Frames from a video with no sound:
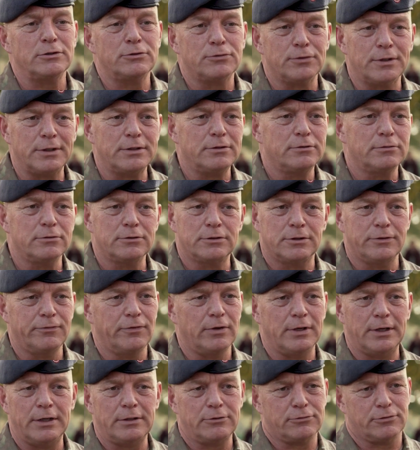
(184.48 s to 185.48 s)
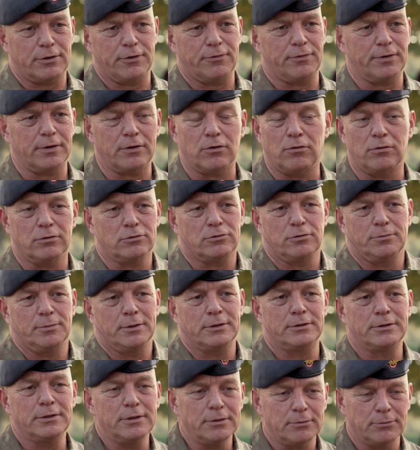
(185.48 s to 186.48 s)
a threat to civil air traffic or to
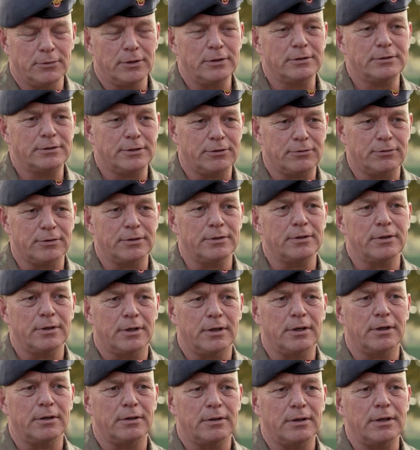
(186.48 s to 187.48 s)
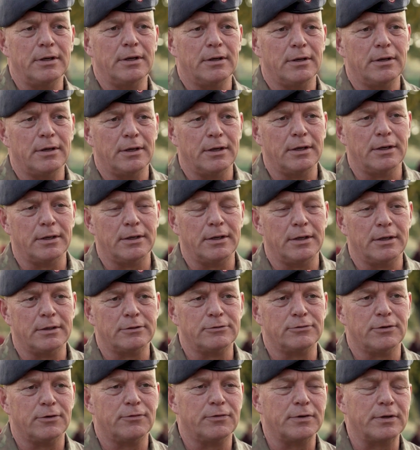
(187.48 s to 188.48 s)
military
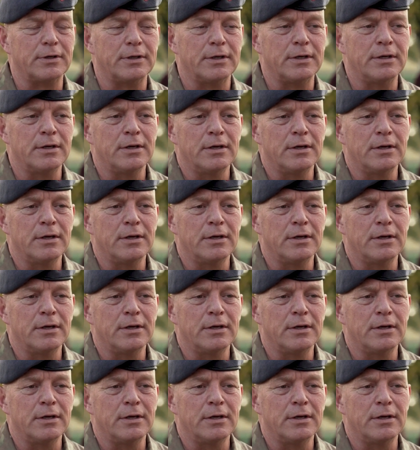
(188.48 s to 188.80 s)
air traffic.